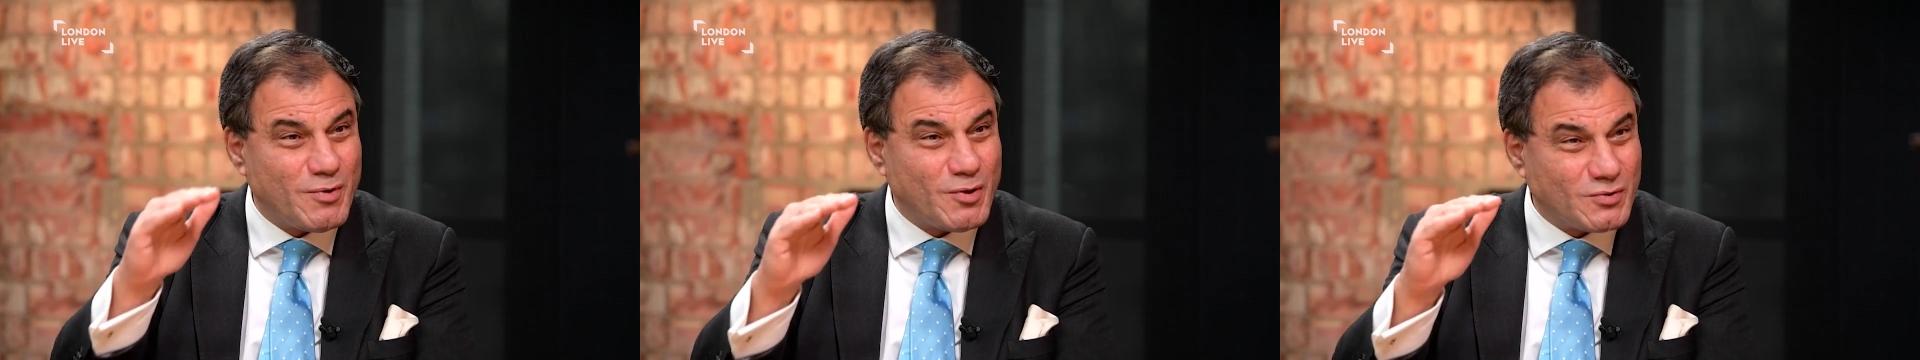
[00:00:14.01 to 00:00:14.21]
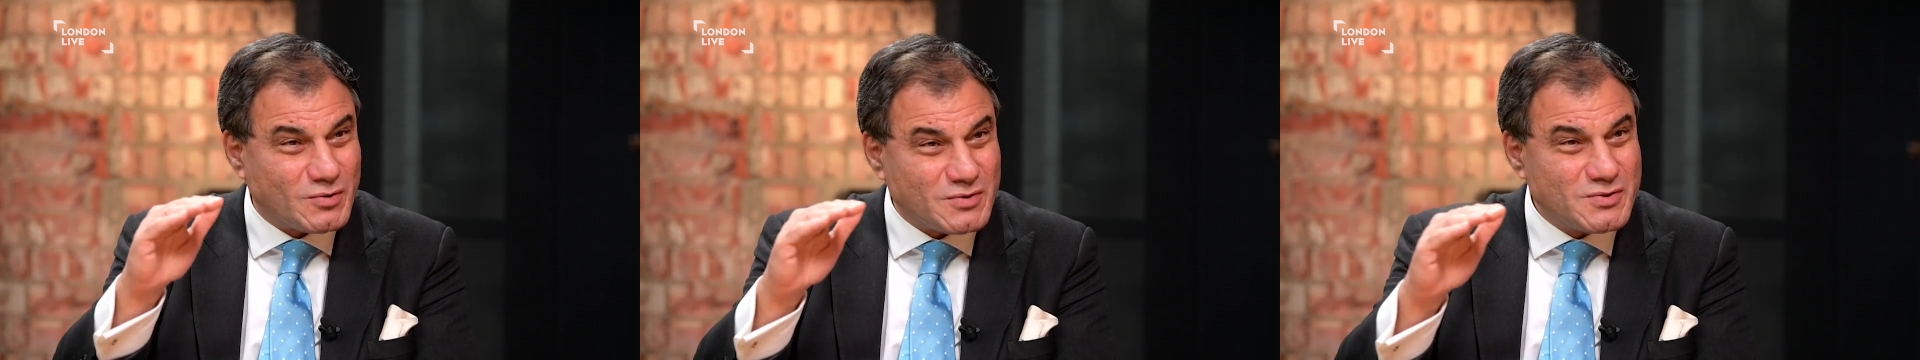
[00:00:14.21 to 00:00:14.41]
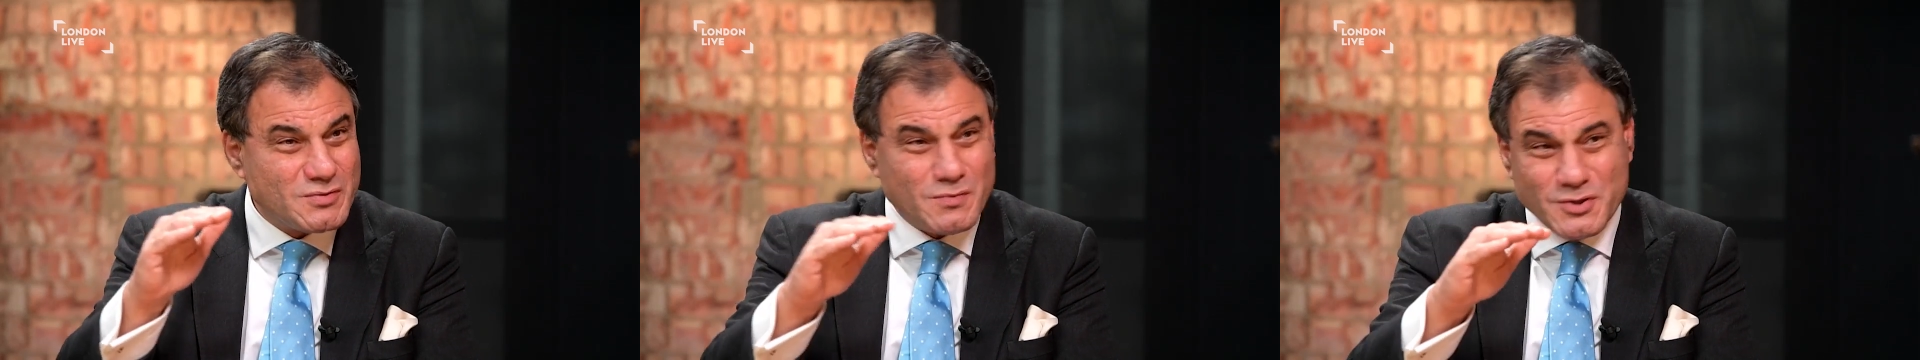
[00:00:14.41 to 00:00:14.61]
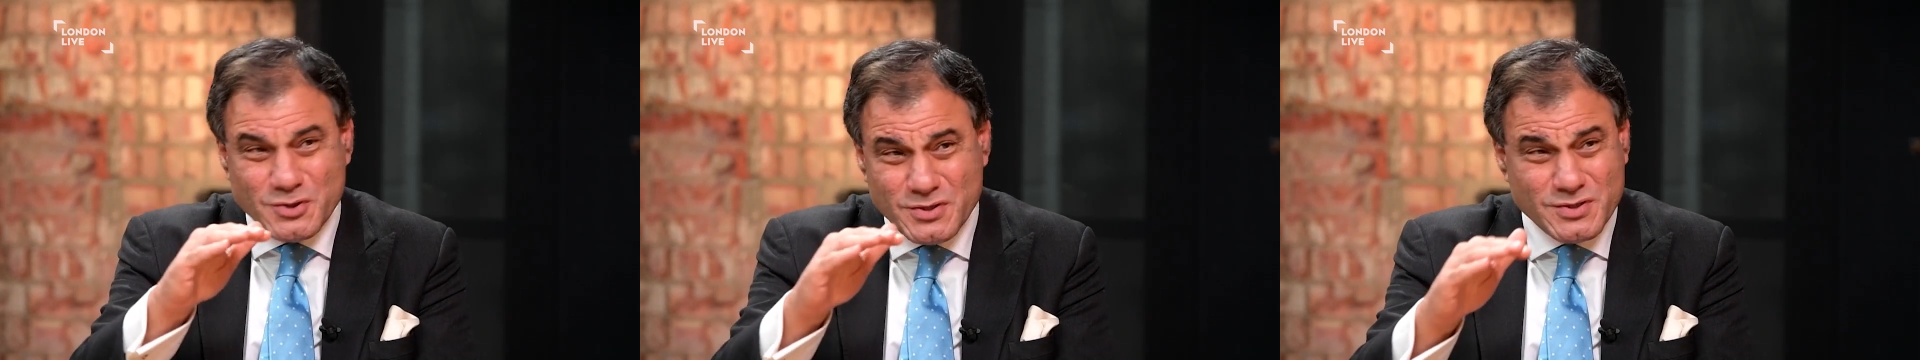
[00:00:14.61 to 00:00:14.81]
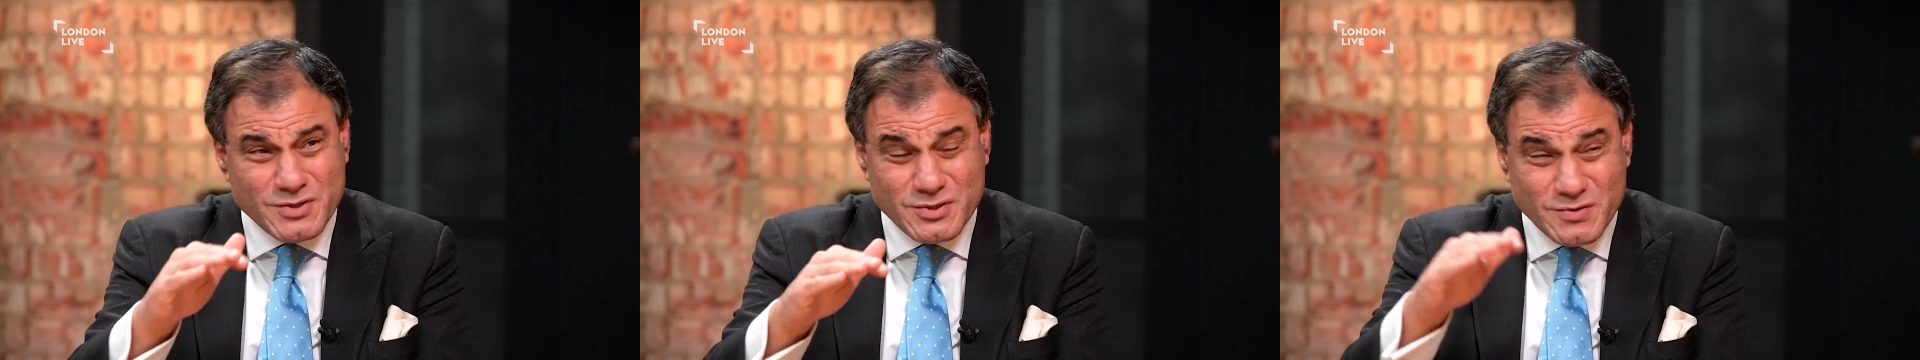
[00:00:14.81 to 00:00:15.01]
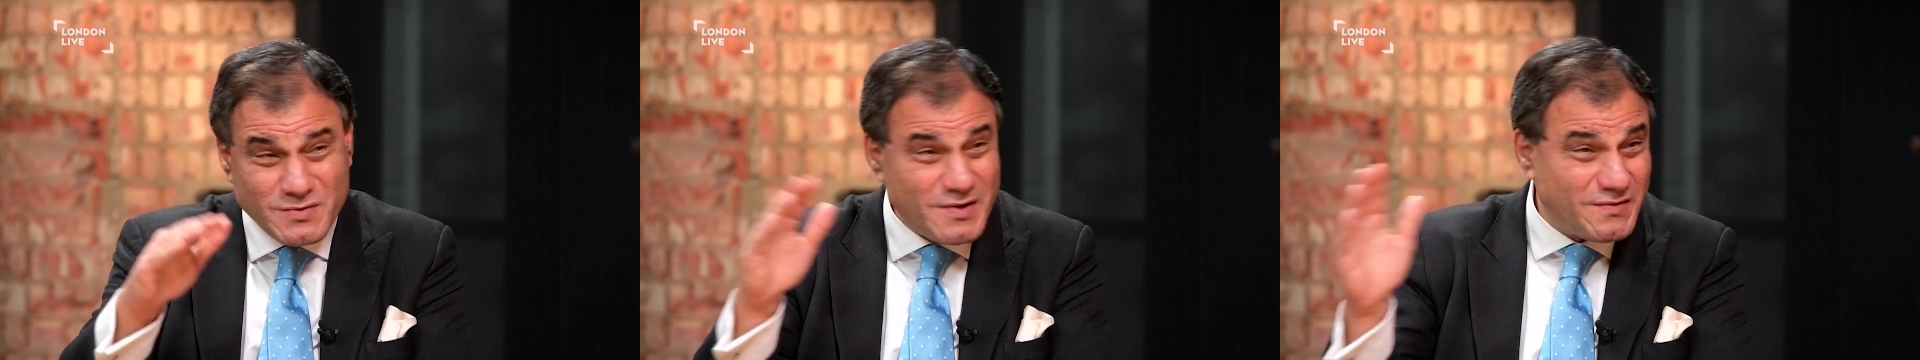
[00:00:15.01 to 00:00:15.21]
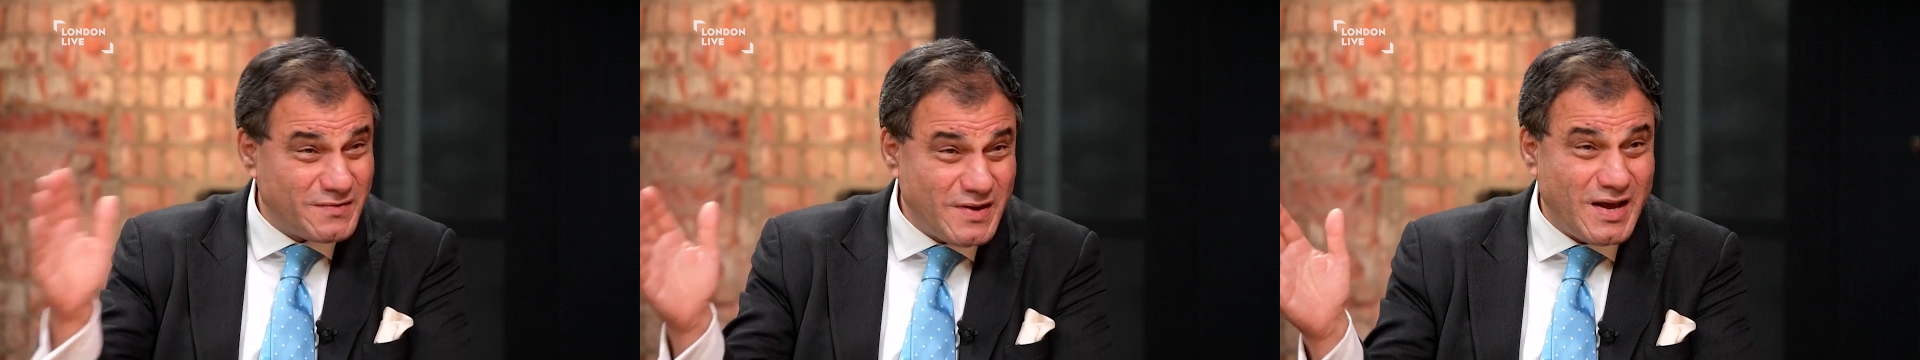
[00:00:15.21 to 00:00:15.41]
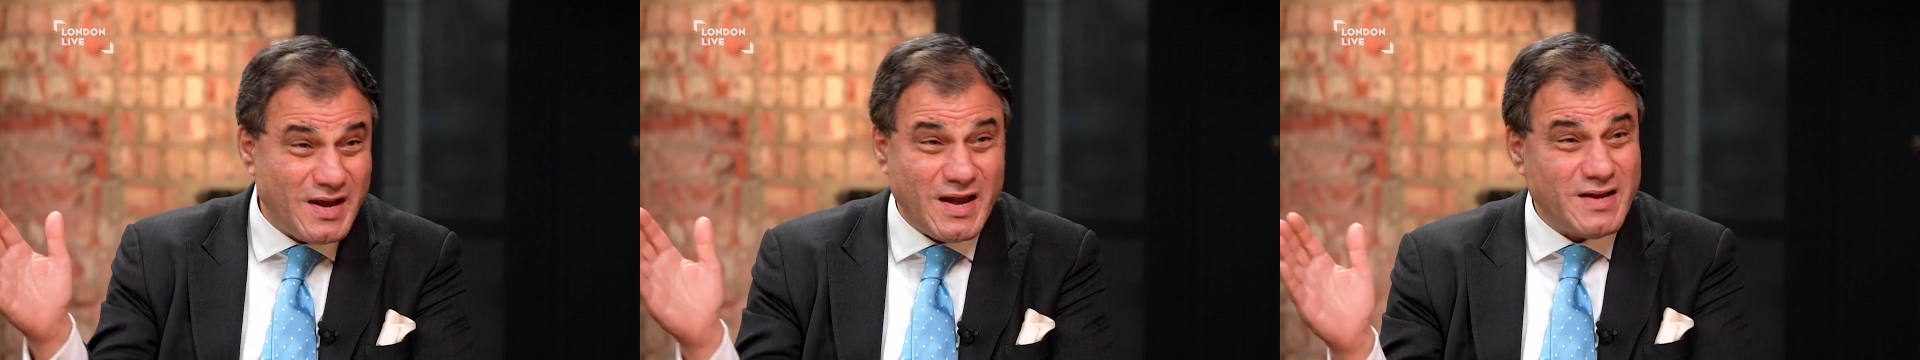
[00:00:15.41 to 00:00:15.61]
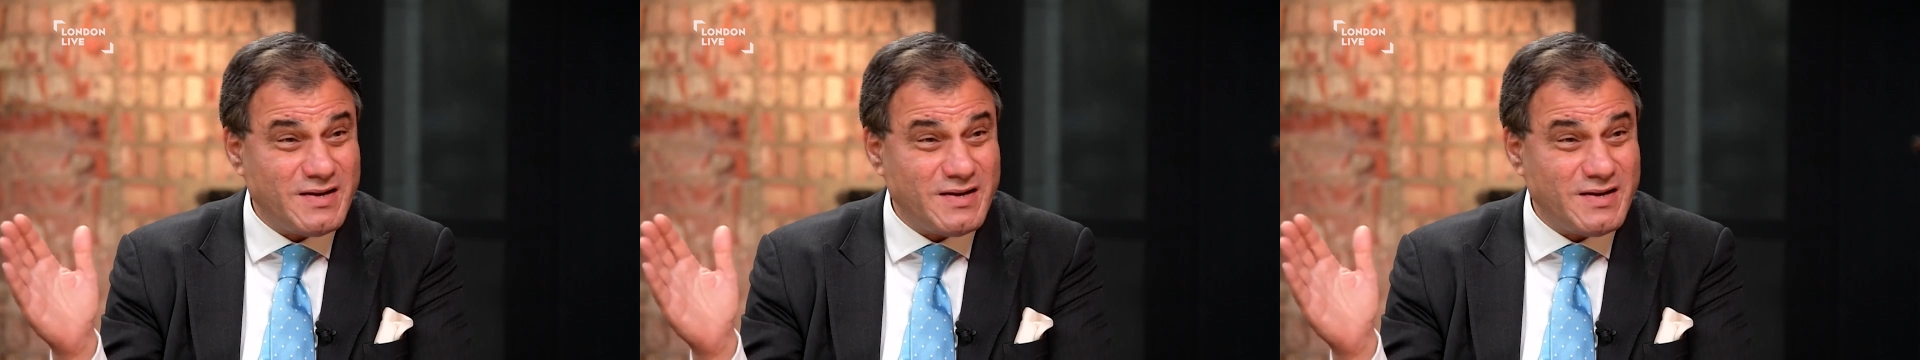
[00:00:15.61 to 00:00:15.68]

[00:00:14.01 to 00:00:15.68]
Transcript: bottles, which is to this day,